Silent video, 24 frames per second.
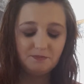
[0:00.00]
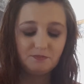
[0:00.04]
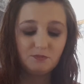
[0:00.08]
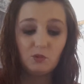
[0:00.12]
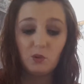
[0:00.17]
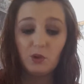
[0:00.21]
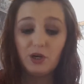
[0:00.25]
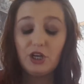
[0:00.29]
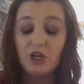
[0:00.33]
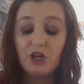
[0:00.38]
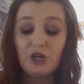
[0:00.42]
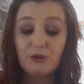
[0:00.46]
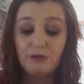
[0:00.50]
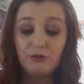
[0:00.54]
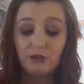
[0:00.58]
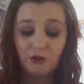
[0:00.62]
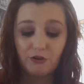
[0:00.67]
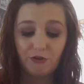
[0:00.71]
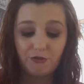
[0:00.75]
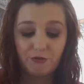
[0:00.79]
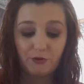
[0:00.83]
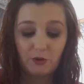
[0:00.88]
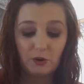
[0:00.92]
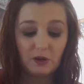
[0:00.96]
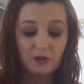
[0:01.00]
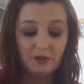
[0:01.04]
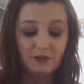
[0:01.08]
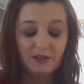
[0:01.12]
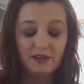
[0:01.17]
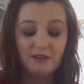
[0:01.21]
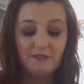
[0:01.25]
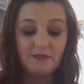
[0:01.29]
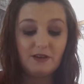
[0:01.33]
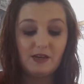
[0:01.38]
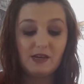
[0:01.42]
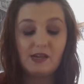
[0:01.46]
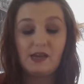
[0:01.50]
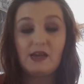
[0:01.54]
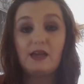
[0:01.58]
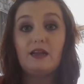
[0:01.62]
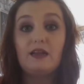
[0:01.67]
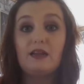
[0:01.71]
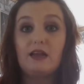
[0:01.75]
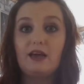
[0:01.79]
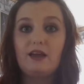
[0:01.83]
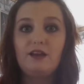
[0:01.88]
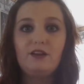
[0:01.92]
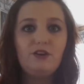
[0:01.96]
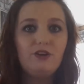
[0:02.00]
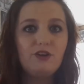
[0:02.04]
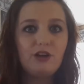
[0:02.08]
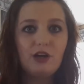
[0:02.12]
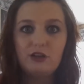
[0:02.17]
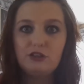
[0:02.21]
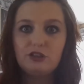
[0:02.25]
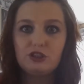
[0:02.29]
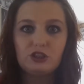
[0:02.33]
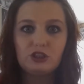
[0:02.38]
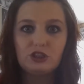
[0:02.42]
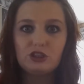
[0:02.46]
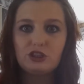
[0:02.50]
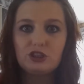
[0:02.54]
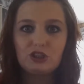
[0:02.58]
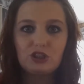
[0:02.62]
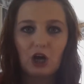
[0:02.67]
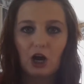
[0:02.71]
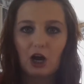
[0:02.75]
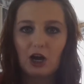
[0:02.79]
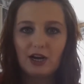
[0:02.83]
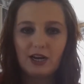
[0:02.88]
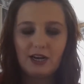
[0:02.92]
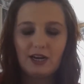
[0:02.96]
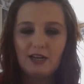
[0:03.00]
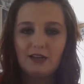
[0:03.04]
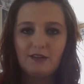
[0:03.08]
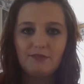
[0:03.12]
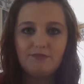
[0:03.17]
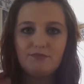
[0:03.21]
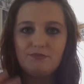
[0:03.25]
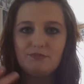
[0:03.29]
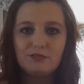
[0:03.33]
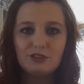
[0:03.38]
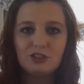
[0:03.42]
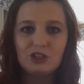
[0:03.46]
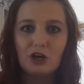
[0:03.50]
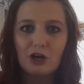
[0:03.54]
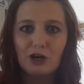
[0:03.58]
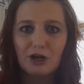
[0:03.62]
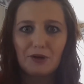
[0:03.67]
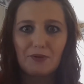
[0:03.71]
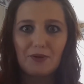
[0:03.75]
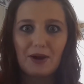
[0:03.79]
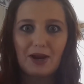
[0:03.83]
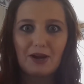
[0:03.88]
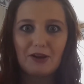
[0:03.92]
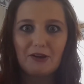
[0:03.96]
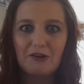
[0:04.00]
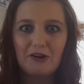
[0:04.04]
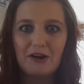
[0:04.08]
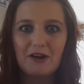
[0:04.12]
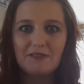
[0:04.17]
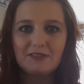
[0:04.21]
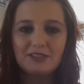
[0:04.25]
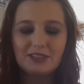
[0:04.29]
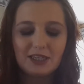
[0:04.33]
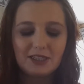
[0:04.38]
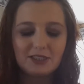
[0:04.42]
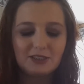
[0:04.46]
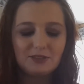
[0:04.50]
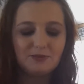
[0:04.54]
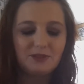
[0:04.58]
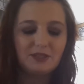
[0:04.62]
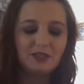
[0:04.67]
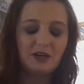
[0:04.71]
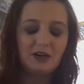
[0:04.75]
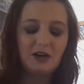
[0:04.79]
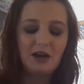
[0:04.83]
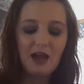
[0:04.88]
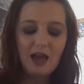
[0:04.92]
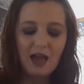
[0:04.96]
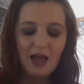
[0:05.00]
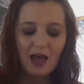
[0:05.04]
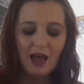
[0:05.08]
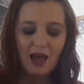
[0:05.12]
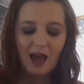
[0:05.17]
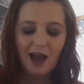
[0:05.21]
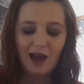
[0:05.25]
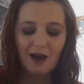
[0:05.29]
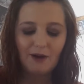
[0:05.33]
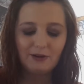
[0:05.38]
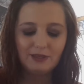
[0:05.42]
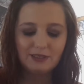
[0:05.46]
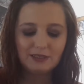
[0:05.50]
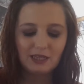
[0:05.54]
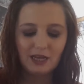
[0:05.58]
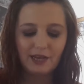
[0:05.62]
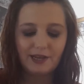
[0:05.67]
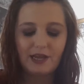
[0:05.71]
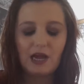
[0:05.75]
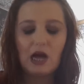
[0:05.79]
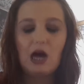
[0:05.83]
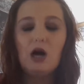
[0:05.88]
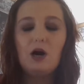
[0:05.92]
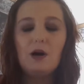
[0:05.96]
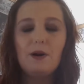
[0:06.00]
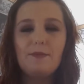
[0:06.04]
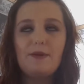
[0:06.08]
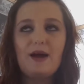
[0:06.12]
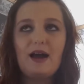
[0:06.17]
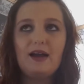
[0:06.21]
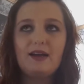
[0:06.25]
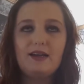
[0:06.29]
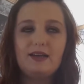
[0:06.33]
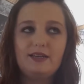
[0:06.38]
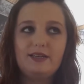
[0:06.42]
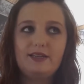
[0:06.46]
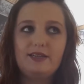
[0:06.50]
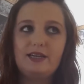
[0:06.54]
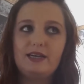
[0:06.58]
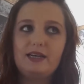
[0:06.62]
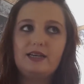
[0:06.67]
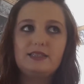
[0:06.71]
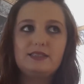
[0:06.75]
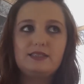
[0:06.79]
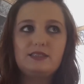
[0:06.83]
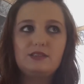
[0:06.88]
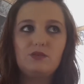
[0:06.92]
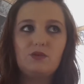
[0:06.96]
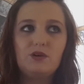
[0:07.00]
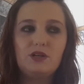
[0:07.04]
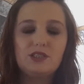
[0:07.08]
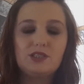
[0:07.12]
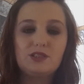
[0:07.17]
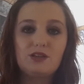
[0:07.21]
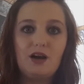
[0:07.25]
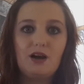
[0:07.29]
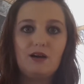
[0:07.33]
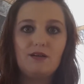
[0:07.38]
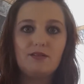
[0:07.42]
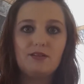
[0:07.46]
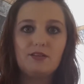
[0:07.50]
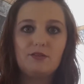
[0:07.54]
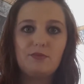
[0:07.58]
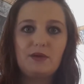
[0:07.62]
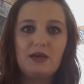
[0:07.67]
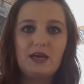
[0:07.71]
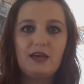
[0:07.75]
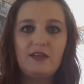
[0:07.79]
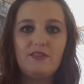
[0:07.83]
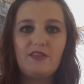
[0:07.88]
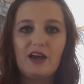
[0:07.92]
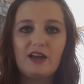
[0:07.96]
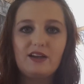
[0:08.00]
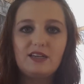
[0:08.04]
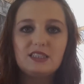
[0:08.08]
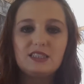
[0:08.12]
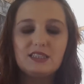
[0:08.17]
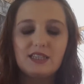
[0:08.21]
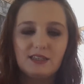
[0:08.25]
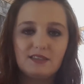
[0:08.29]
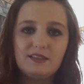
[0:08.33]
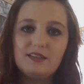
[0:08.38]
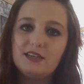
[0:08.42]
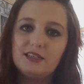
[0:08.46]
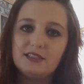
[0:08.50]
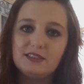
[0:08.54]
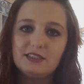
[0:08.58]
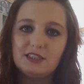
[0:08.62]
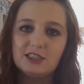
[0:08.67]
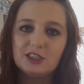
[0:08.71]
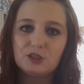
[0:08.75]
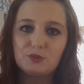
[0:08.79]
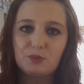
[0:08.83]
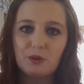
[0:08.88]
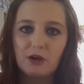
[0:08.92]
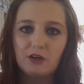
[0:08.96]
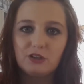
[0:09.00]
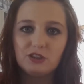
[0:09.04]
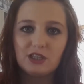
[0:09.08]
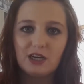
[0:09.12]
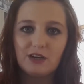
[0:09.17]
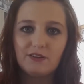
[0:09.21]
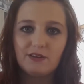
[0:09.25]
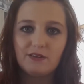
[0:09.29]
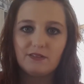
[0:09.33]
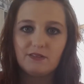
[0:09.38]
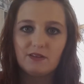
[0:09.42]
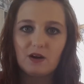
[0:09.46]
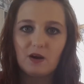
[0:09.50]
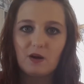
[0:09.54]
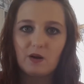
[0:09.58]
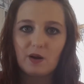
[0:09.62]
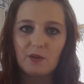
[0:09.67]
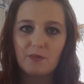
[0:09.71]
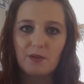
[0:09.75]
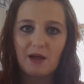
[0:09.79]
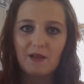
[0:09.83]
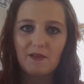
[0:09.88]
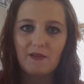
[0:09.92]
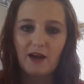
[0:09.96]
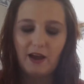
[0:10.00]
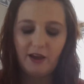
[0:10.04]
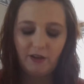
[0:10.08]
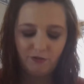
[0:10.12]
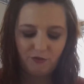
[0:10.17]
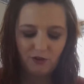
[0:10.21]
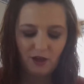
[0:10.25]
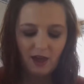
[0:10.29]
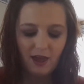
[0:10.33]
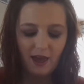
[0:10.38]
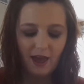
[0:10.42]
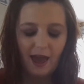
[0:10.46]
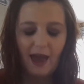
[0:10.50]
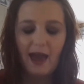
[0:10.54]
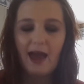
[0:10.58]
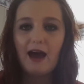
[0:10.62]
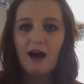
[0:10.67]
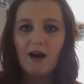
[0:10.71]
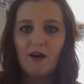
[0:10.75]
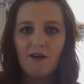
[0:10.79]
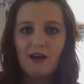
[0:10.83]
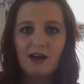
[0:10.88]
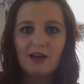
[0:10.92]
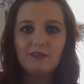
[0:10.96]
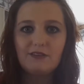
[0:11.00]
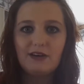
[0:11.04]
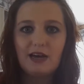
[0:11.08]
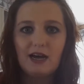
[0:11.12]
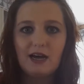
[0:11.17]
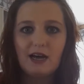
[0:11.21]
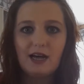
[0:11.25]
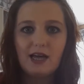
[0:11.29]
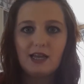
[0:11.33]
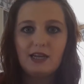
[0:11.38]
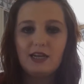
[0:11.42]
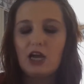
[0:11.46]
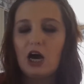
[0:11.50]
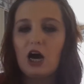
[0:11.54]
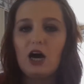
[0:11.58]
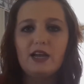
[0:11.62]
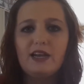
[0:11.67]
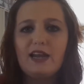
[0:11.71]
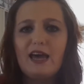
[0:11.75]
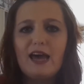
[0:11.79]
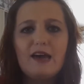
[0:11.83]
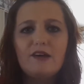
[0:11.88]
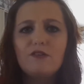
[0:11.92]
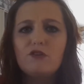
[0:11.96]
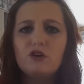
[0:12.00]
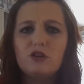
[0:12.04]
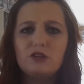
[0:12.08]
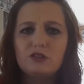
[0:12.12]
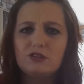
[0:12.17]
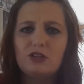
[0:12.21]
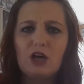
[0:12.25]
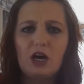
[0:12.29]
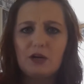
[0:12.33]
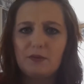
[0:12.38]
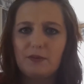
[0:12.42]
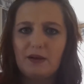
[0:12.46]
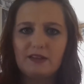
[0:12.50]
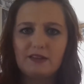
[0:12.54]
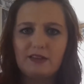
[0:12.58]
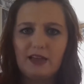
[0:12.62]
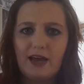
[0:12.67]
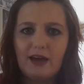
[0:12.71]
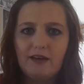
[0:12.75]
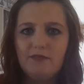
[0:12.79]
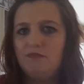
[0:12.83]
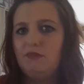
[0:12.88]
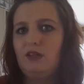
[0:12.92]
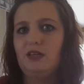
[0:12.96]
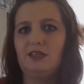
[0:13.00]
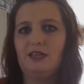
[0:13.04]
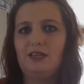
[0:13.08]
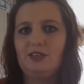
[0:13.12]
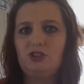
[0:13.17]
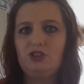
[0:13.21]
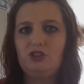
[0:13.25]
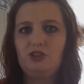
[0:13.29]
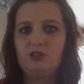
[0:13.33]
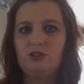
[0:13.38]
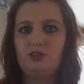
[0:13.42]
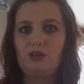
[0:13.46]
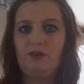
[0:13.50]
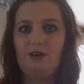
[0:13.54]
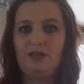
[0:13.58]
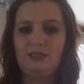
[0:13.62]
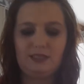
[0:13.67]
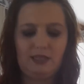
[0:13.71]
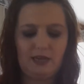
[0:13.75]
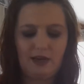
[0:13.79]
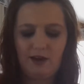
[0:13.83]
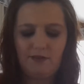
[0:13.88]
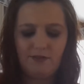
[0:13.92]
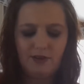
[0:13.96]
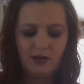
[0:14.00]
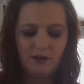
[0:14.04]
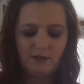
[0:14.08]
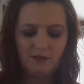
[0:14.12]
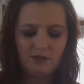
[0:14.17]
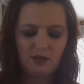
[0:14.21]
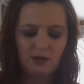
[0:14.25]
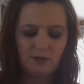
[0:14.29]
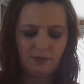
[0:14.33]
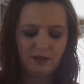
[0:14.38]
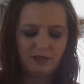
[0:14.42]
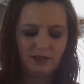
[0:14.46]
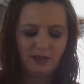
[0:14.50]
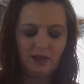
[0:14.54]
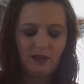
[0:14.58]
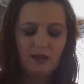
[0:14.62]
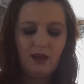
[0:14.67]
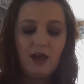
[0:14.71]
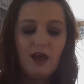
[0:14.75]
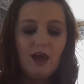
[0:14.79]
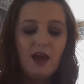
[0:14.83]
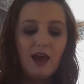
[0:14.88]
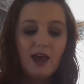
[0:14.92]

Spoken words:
What do you do for a living? And you know, just started a regular conversation with her. I was like, oh my goodness, what's wrong with me? That is like the easiest approach I've ever heard in my life. How have I not ever thought about that? Like, that's just so easy. How have I never thought about that?